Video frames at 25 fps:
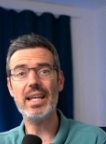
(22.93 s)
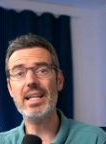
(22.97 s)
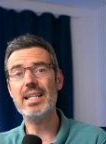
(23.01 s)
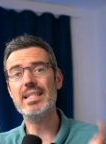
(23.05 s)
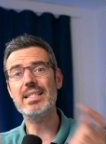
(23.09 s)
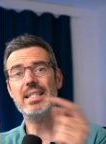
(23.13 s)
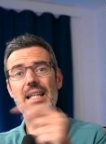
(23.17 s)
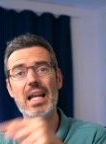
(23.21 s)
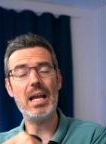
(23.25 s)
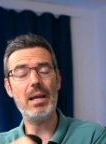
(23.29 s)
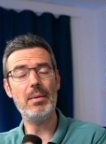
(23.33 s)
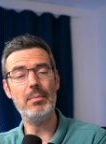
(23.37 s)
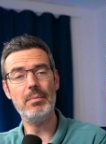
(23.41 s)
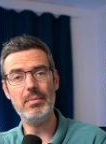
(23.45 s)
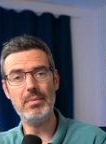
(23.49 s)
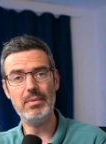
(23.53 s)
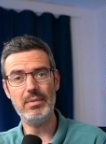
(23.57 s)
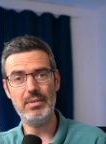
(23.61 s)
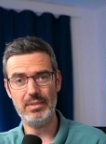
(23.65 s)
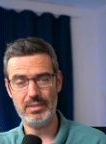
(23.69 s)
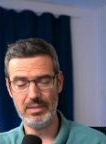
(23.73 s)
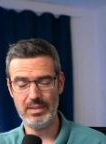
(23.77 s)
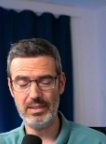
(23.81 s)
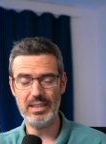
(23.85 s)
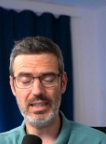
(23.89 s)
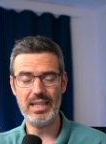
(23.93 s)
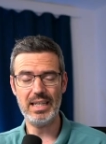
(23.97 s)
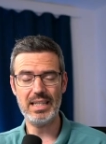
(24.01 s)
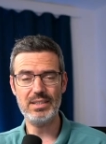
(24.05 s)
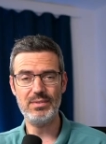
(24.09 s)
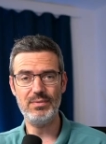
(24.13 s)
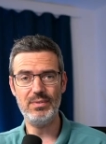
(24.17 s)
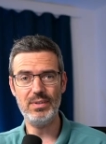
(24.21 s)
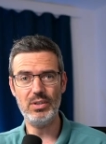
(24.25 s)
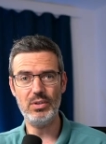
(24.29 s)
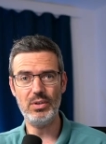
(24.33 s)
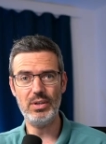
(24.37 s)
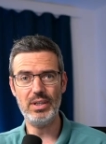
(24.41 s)
Next time in the
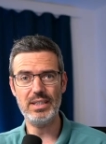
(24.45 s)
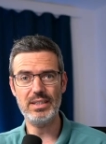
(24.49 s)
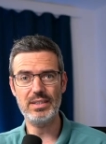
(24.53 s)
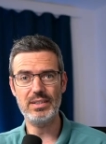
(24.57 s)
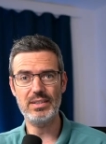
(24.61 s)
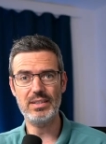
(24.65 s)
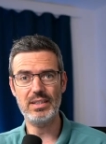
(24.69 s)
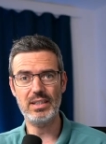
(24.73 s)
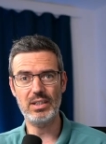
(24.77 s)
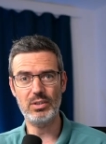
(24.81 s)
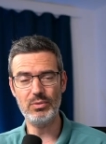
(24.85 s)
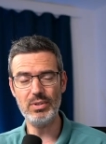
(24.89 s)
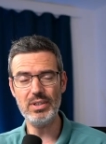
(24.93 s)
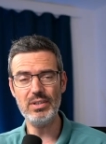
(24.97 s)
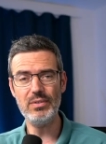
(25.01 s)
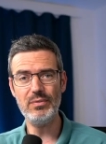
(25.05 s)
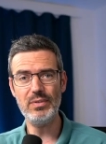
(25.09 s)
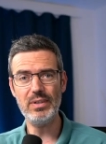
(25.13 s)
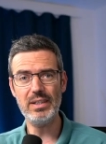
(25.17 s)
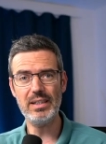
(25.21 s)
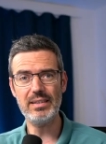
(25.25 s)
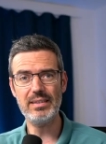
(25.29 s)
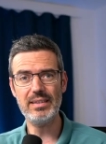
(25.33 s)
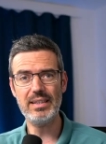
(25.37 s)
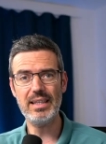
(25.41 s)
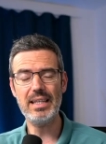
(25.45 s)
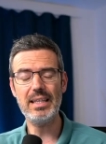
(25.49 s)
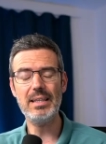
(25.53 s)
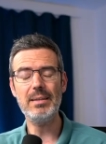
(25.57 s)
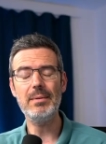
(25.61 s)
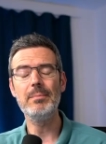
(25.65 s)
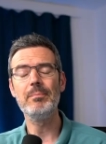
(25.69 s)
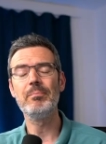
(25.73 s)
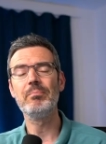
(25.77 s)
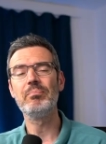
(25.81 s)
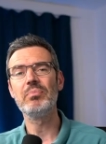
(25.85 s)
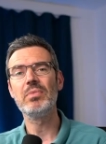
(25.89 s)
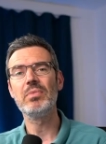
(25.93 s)
next video is the Greenfield thing.